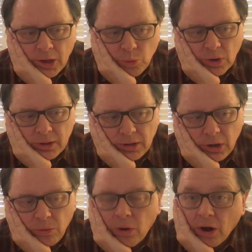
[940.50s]
Well,
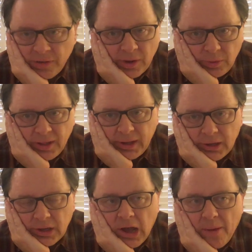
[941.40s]
are they really
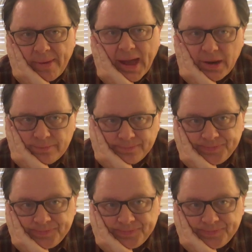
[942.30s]
in combat?